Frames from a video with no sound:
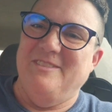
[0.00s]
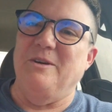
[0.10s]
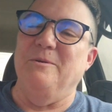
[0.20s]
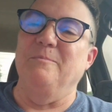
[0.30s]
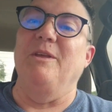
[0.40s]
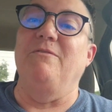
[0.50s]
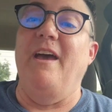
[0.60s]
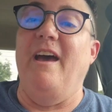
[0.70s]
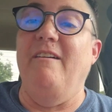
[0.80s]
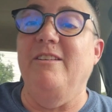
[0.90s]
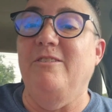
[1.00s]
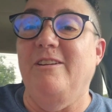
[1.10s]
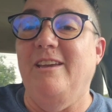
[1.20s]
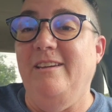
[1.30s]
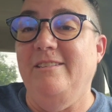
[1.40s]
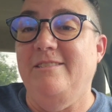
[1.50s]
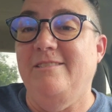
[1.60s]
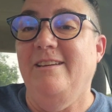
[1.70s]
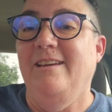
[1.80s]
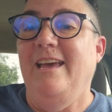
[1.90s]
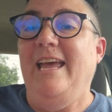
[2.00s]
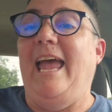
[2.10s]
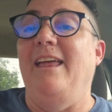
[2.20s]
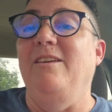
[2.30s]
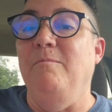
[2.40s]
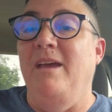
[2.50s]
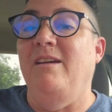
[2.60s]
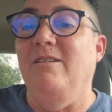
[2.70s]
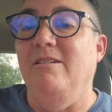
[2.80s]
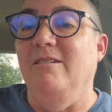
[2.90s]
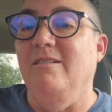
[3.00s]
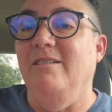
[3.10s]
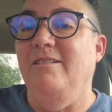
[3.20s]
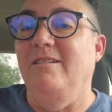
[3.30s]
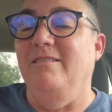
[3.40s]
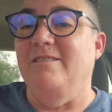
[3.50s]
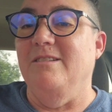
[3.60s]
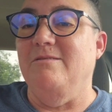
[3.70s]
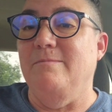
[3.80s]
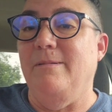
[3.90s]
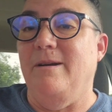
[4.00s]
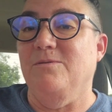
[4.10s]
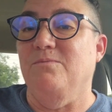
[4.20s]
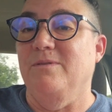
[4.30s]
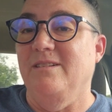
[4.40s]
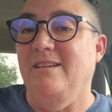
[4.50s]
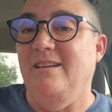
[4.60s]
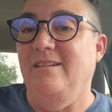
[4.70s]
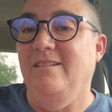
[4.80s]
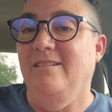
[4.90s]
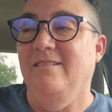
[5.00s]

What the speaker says: So if you have little kids and you make your sensory box really